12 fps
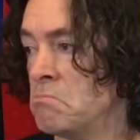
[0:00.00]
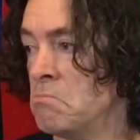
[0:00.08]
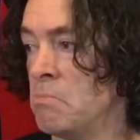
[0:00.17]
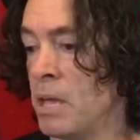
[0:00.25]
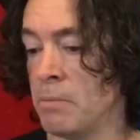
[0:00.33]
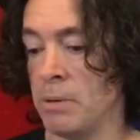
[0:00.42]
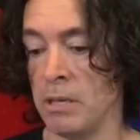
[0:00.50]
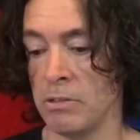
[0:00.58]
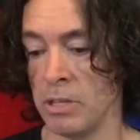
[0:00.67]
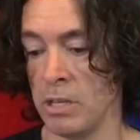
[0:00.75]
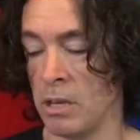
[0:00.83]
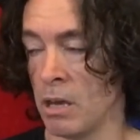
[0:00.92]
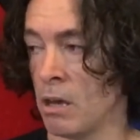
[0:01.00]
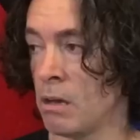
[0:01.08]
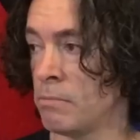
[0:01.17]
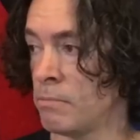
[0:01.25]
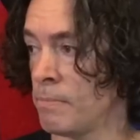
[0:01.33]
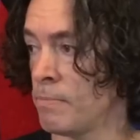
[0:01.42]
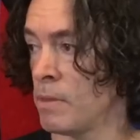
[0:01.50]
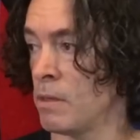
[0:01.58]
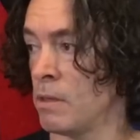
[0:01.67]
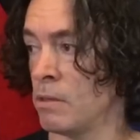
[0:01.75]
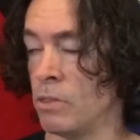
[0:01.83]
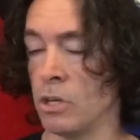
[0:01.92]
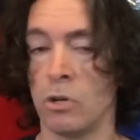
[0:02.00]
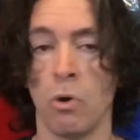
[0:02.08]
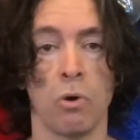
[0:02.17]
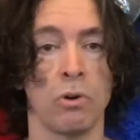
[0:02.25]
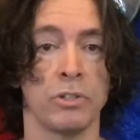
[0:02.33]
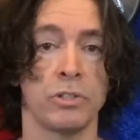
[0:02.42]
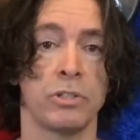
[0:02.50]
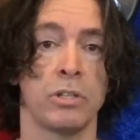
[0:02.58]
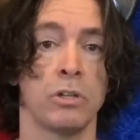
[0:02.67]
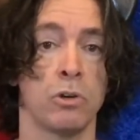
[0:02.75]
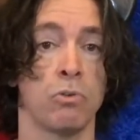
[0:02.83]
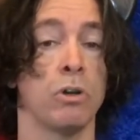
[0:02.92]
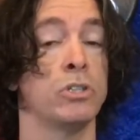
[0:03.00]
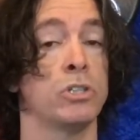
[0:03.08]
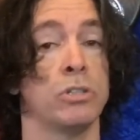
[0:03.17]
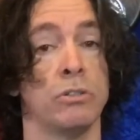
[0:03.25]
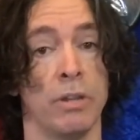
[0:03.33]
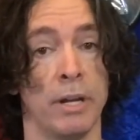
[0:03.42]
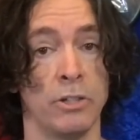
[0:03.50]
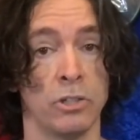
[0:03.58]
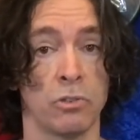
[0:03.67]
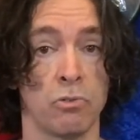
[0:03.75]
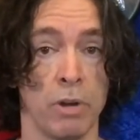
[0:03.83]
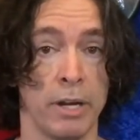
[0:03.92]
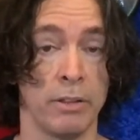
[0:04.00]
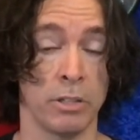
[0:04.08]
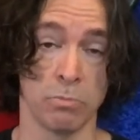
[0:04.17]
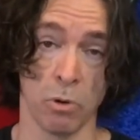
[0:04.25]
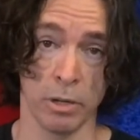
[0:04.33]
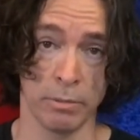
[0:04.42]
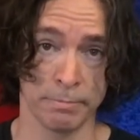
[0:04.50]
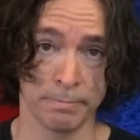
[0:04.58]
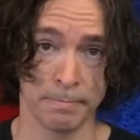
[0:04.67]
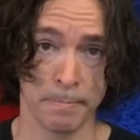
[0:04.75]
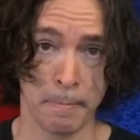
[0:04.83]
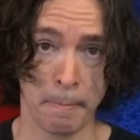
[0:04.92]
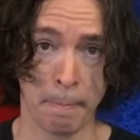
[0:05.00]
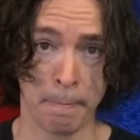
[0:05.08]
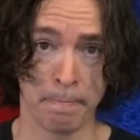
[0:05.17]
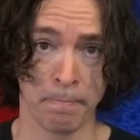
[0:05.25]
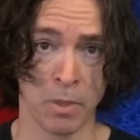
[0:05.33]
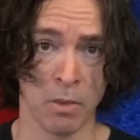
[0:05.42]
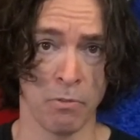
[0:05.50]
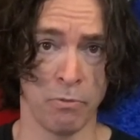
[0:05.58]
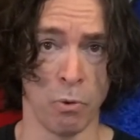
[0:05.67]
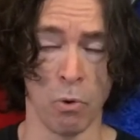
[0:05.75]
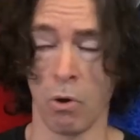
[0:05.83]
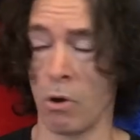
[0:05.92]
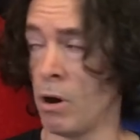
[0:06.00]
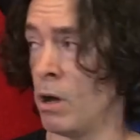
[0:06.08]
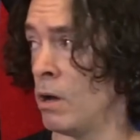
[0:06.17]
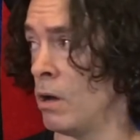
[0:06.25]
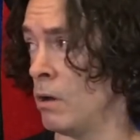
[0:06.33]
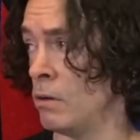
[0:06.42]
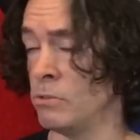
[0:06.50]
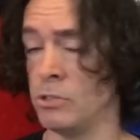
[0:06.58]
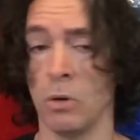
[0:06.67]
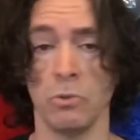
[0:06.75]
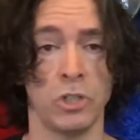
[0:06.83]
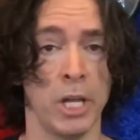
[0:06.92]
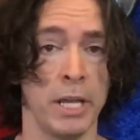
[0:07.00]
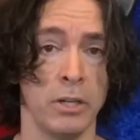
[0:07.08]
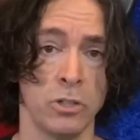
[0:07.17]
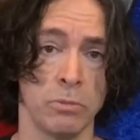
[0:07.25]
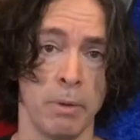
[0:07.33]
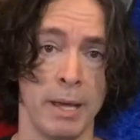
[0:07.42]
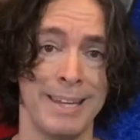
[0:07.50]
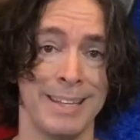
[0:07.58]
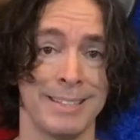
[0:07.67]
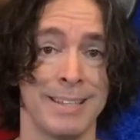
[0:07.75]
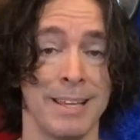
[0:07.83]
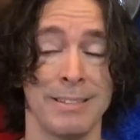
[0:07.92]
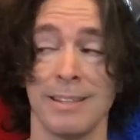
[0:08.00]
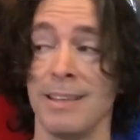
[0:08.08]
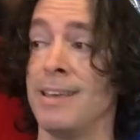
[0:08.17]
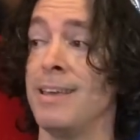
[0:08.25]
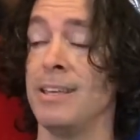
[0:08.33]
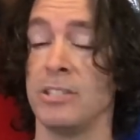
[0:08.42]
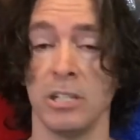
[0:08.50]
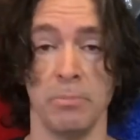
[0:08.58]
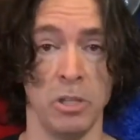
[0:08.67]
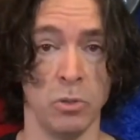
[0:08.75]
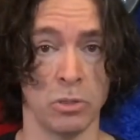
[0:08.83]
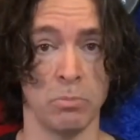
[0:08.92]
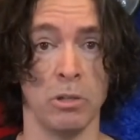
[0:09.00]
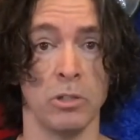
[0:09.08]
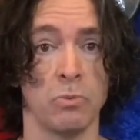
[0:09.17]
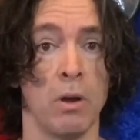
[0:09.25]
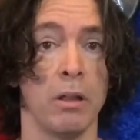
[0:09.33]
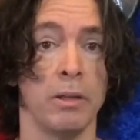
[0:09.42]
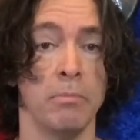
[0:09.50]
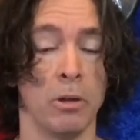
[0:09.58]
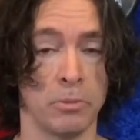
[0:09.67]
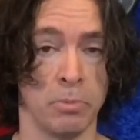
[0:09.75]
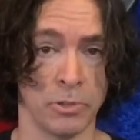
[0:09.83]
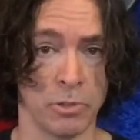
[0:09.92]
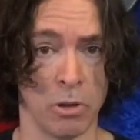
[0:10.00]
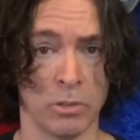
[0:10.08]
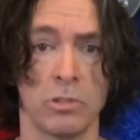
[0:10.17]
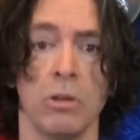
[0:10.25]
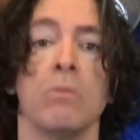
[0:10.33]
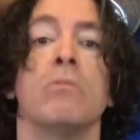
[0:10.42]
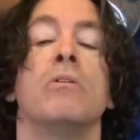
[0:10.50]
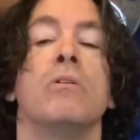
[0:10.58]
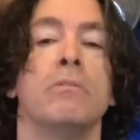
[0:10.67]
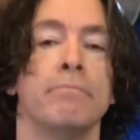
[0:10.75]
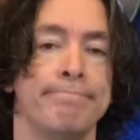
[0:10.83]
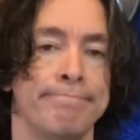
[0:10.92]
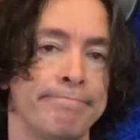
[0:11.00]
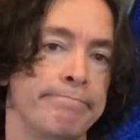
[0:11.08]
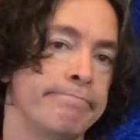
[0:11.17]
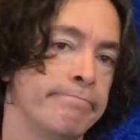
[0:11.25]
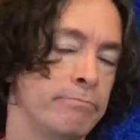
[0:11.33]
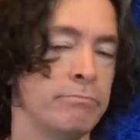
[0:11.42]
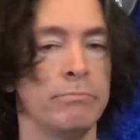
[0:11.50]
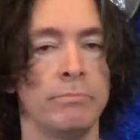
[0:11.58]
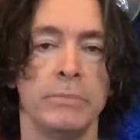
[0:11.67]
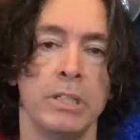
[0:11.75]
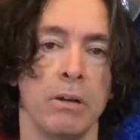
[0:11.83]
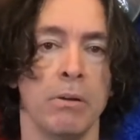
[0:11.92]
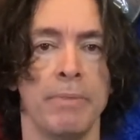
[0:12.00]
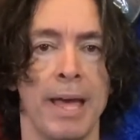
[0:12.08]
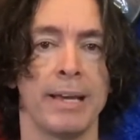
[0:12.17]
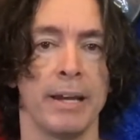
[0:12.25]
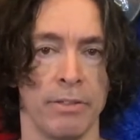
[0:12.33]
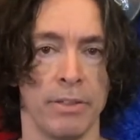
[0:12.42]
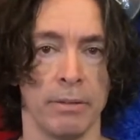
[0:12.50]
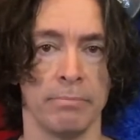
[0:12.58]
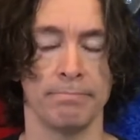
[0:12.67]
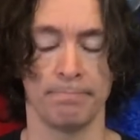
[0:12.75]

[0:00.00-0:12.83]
Maybe the chorused crunch that I just created this morning for Don't Change by INXS is going to be usable as well in multiple songs. So, that kind of thing.